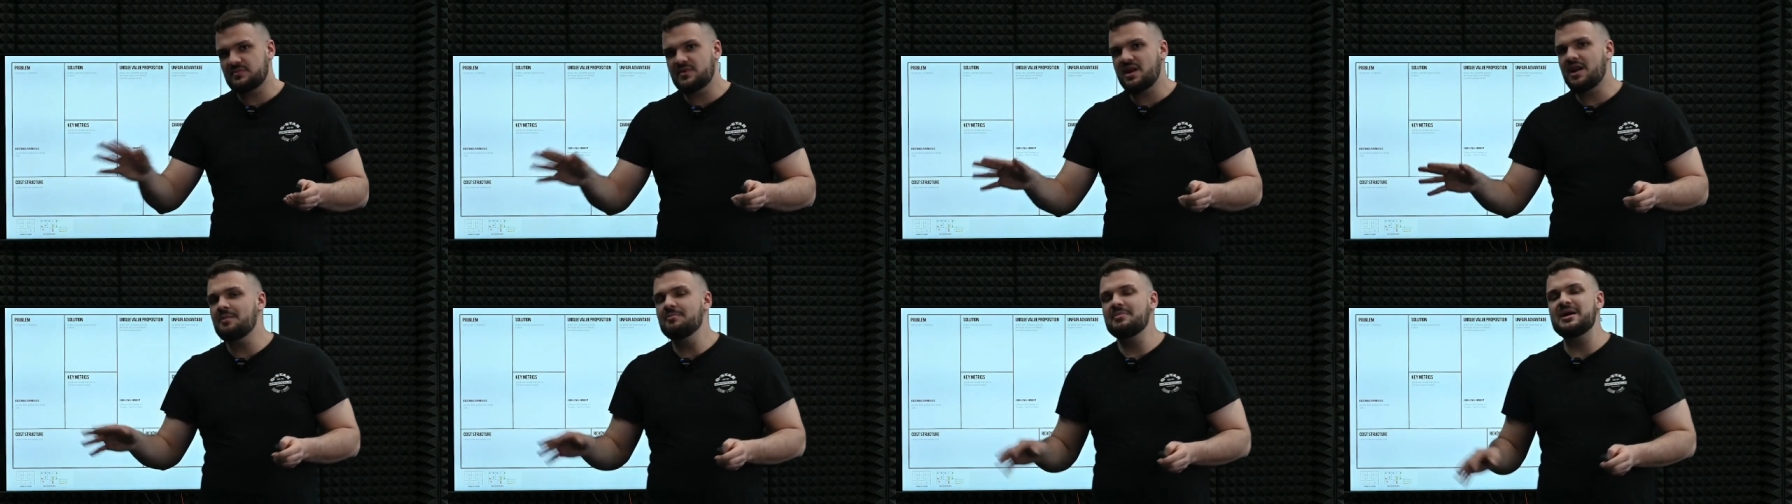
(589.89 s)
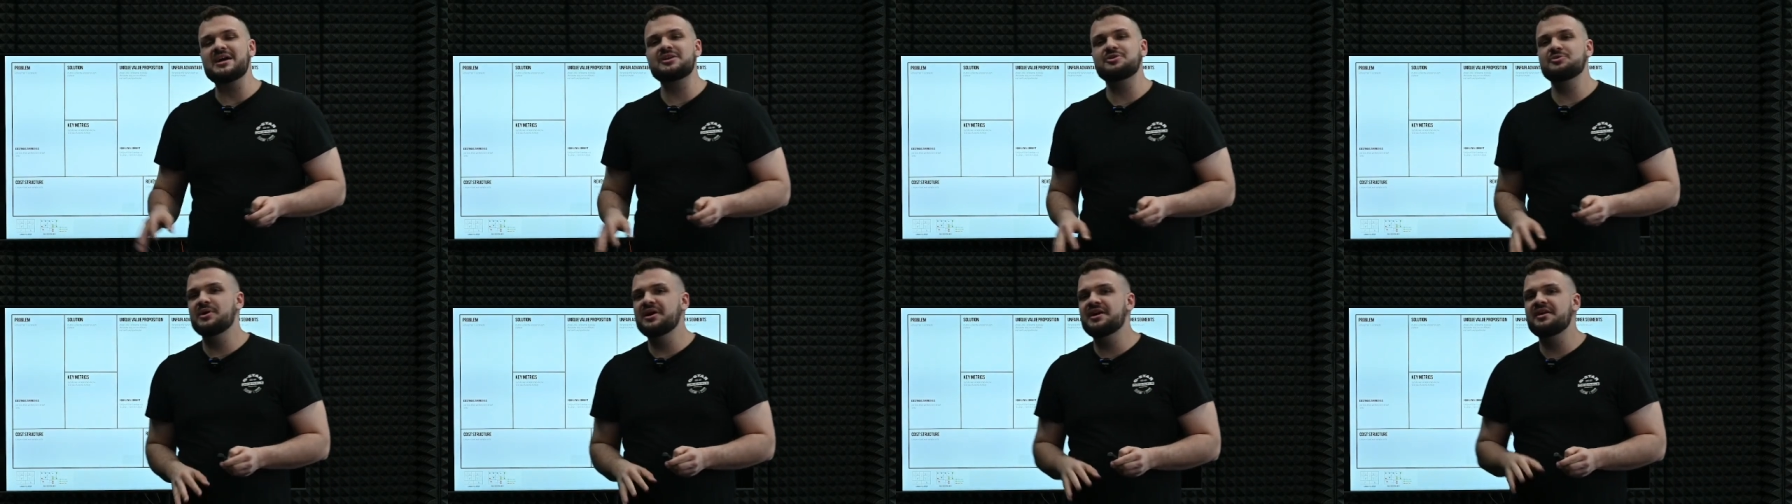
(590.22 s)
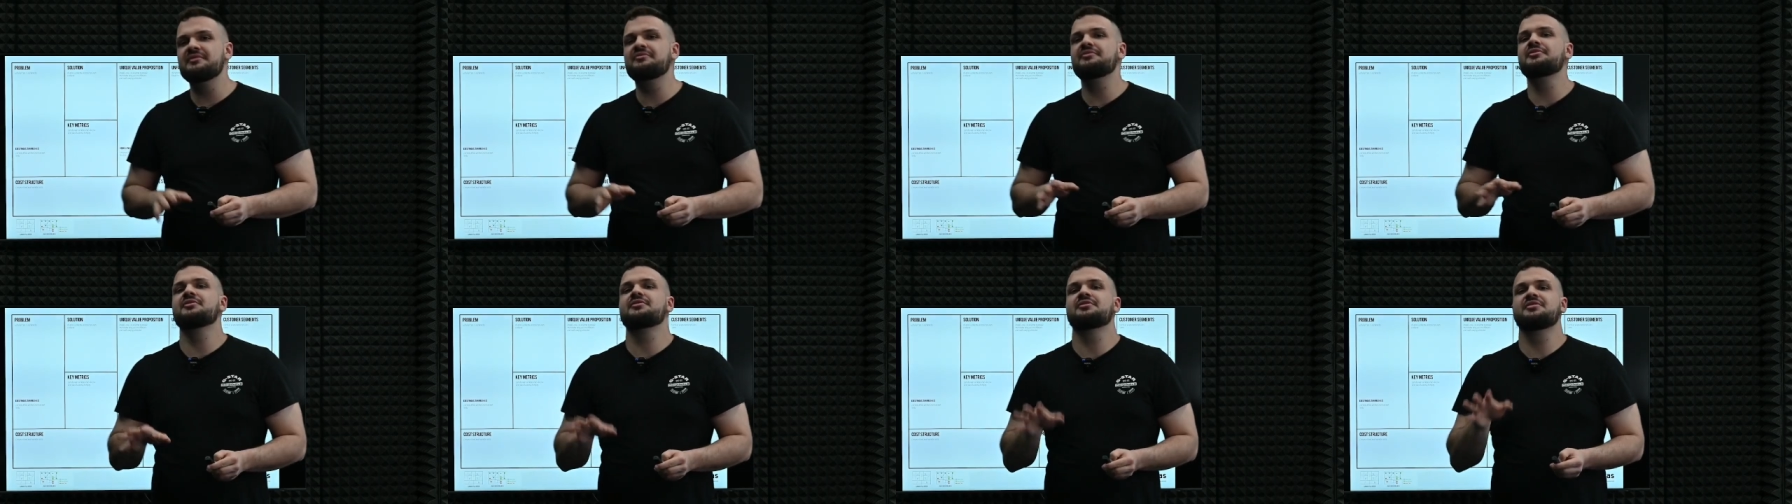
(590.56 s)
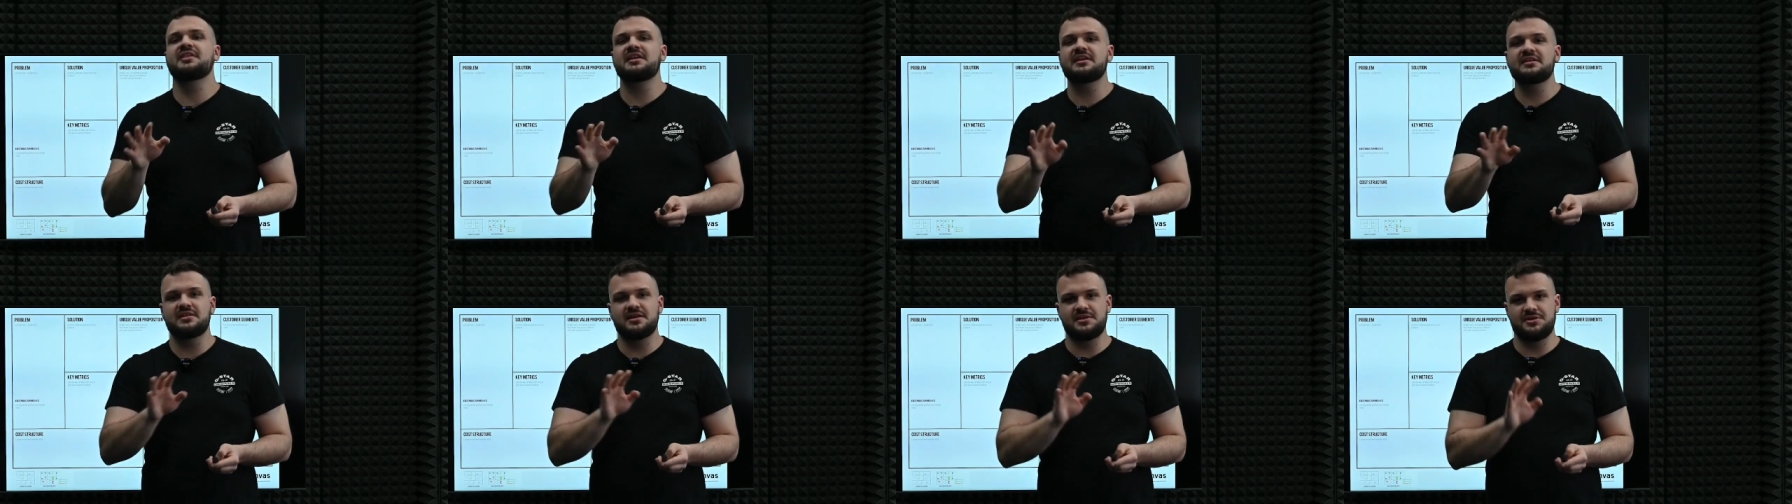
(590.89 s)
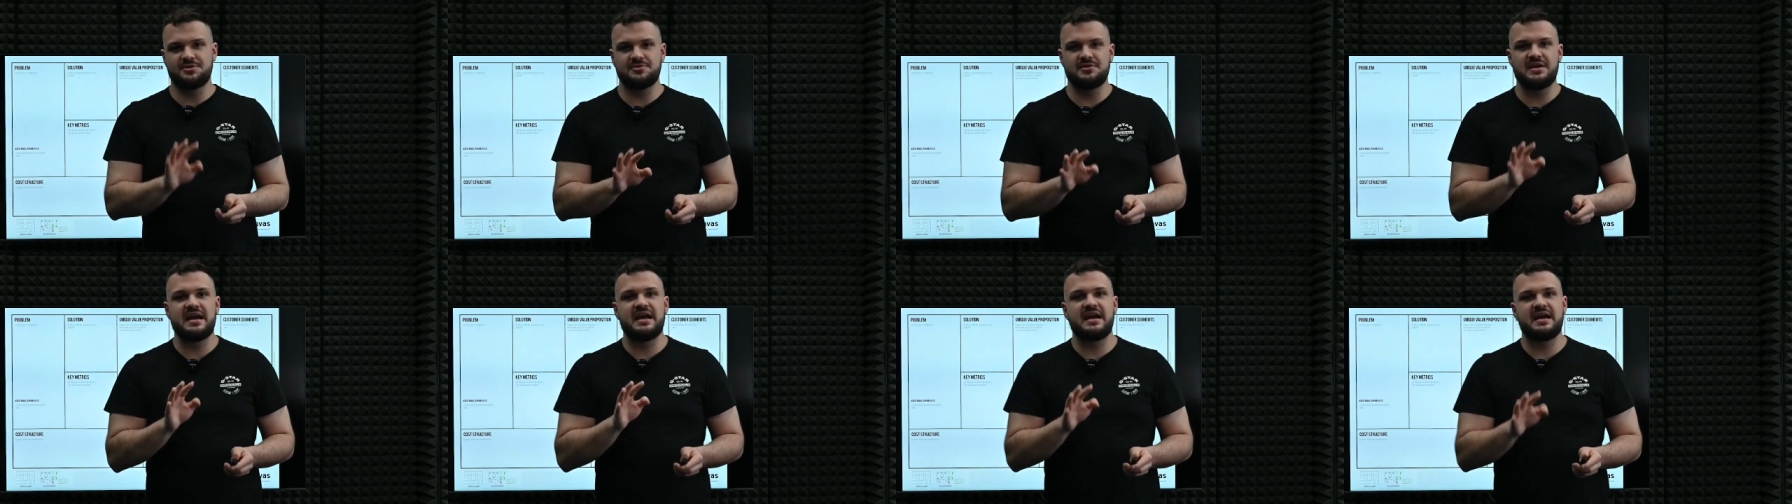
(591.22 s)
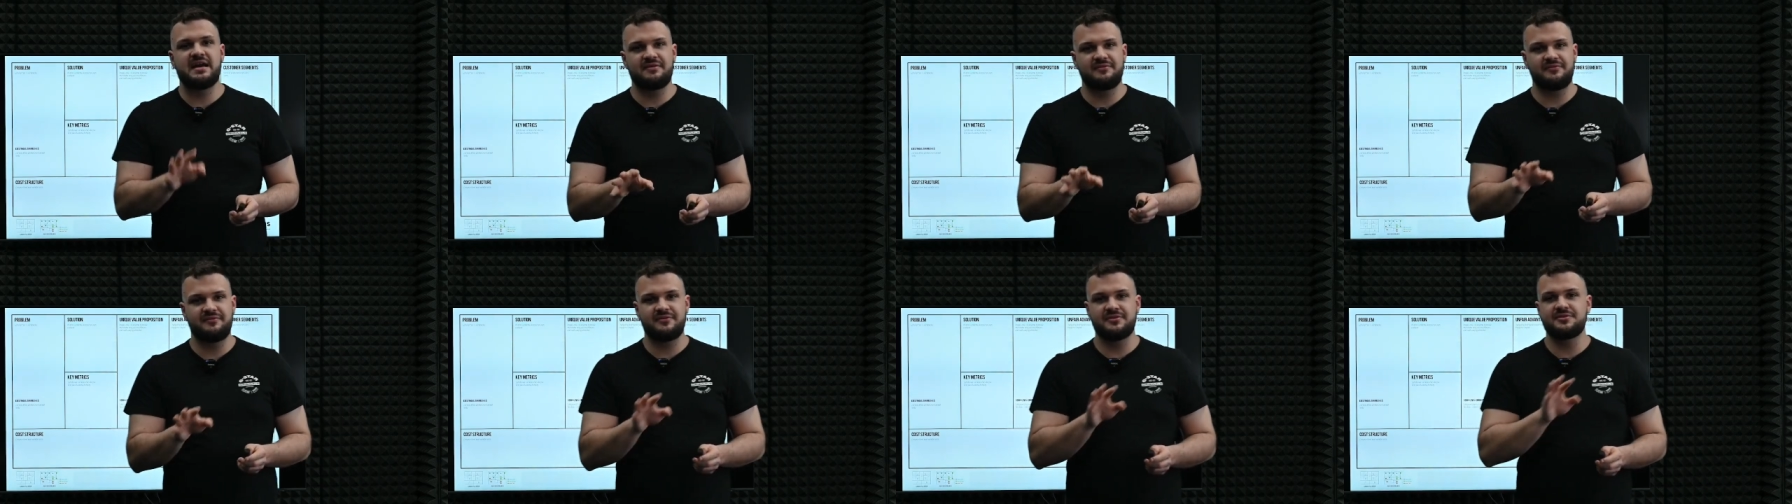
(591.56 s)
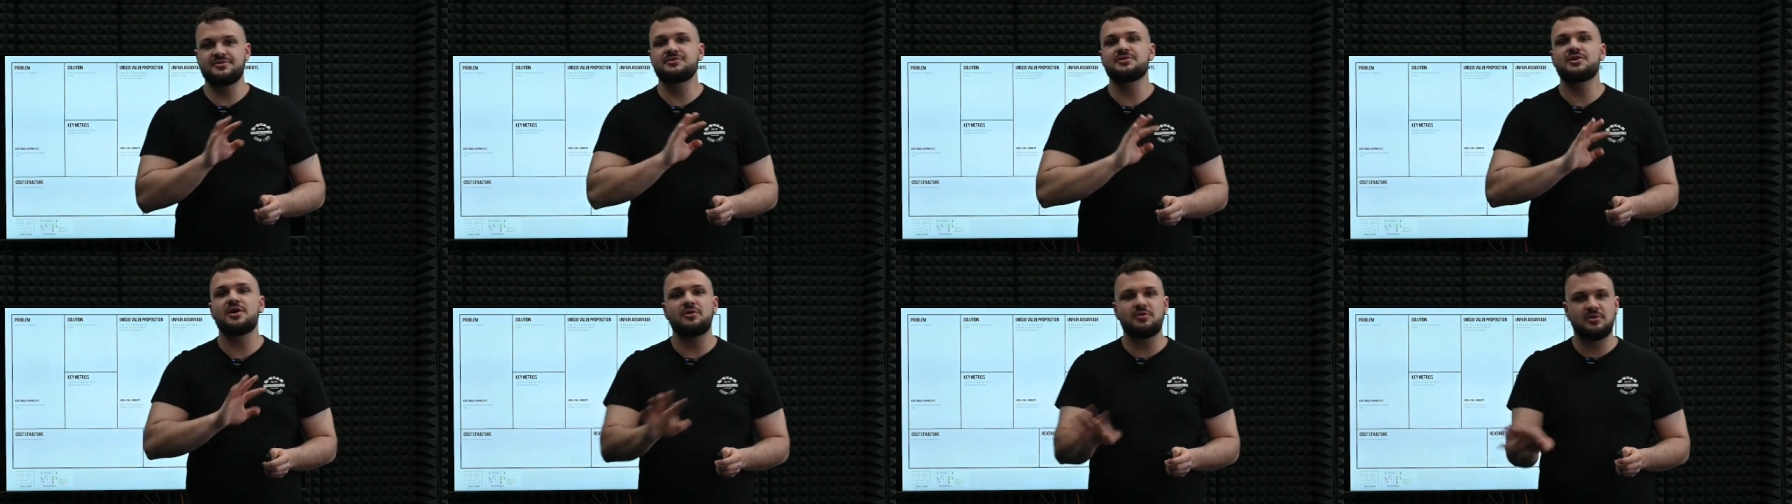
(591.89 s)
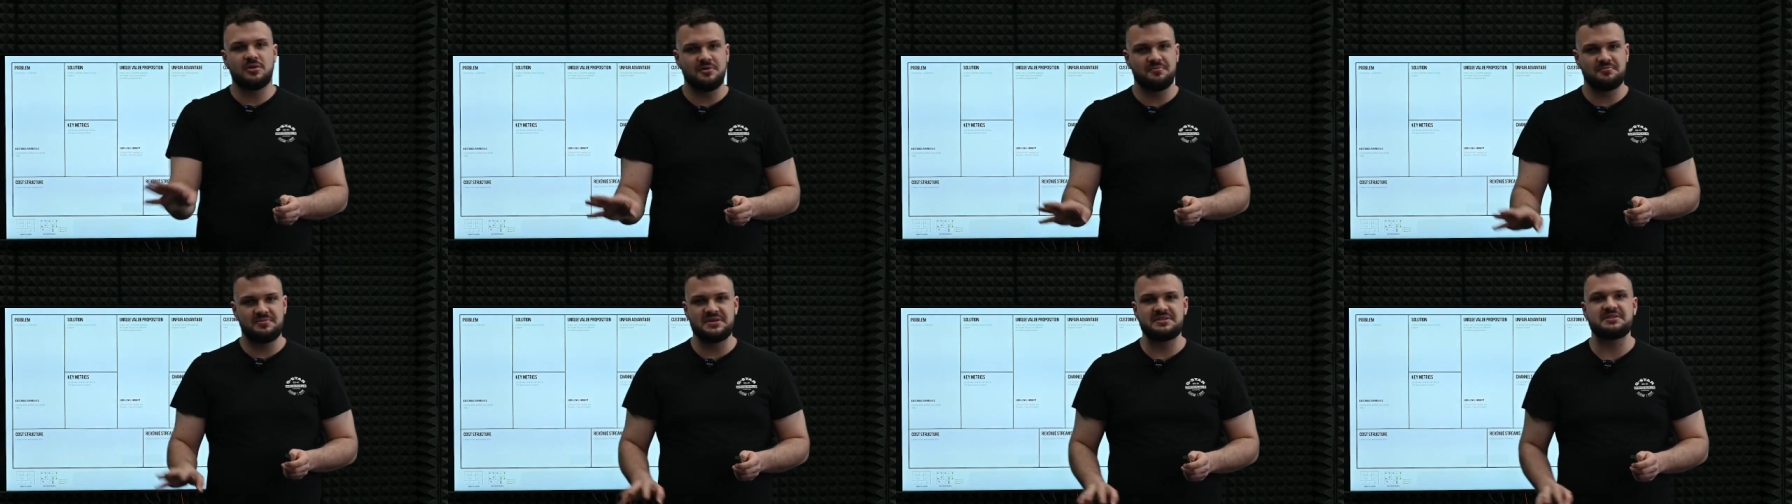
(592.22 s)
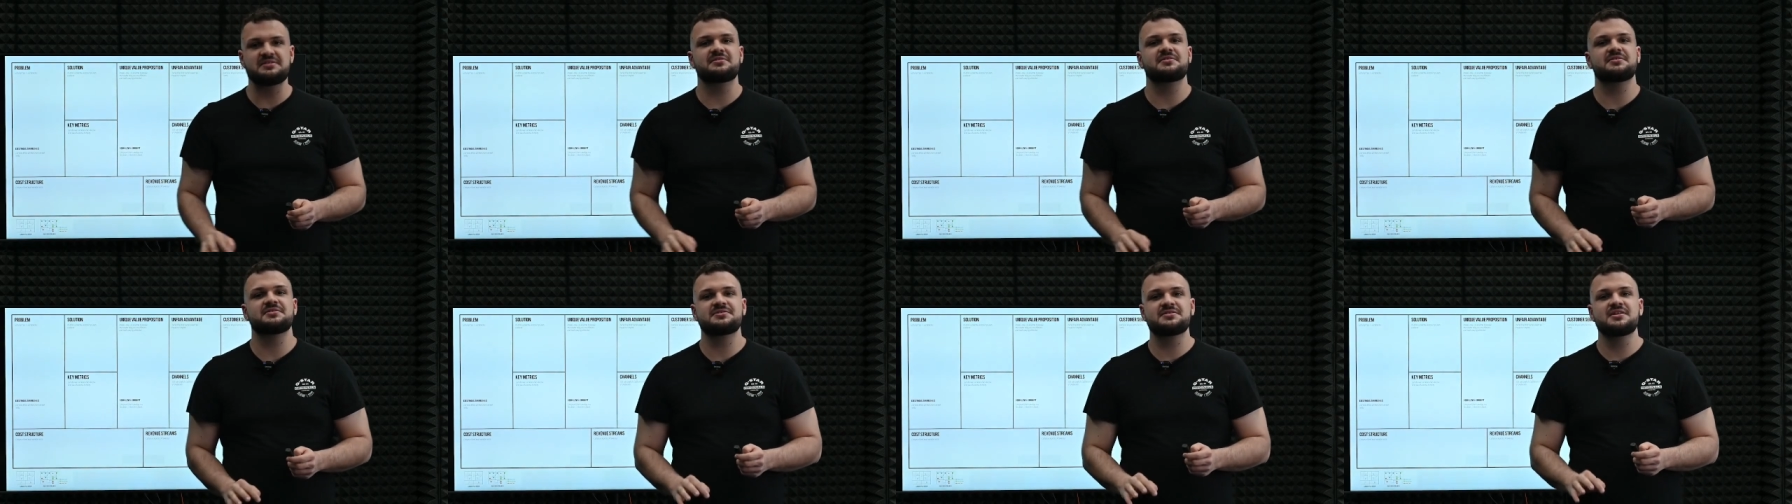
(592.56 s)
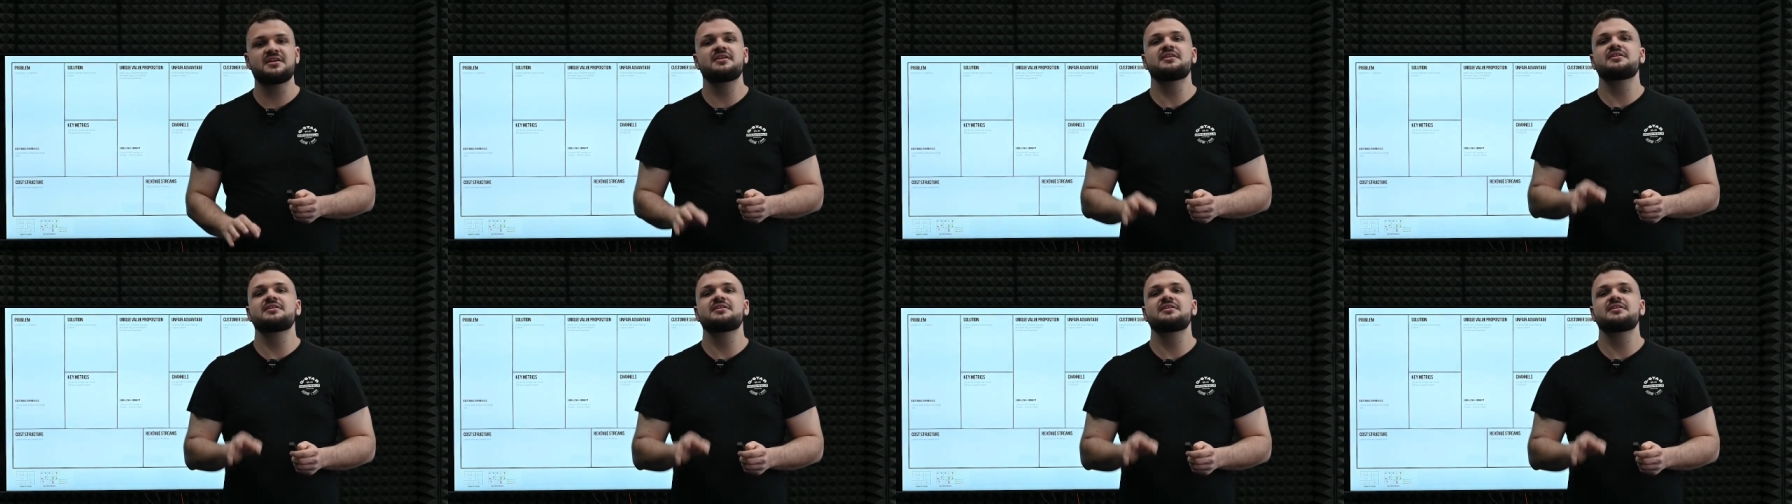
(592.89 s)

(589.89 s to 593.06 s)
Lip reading: By the way, if you think that you have no competitors,